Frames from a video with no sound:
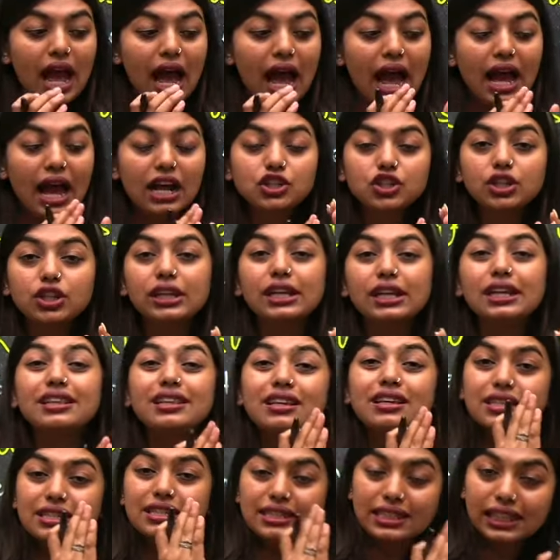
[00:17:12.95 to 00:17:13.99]
Actually,
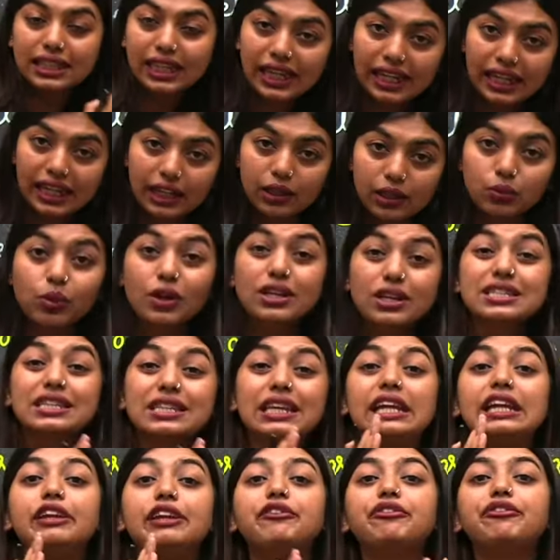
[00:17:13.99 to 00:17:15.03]
the seed was
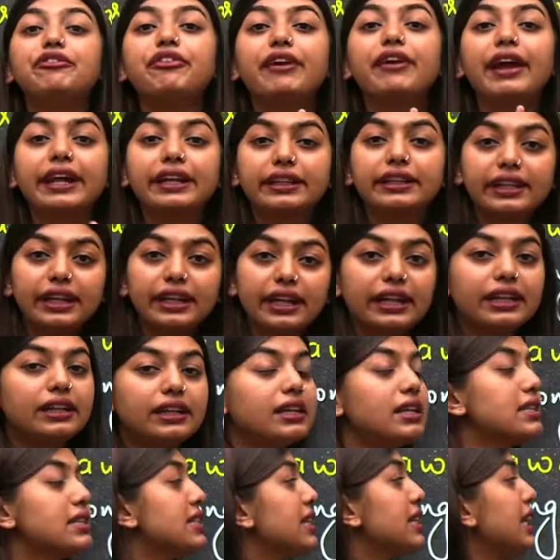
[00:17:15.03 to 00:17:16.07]

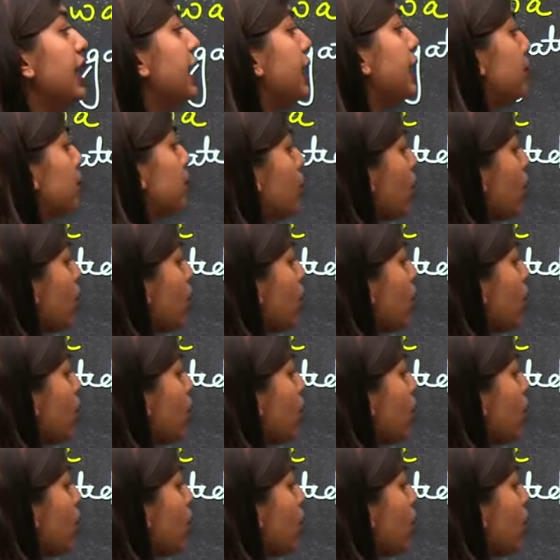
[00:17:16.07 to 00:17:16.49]
infected. The seed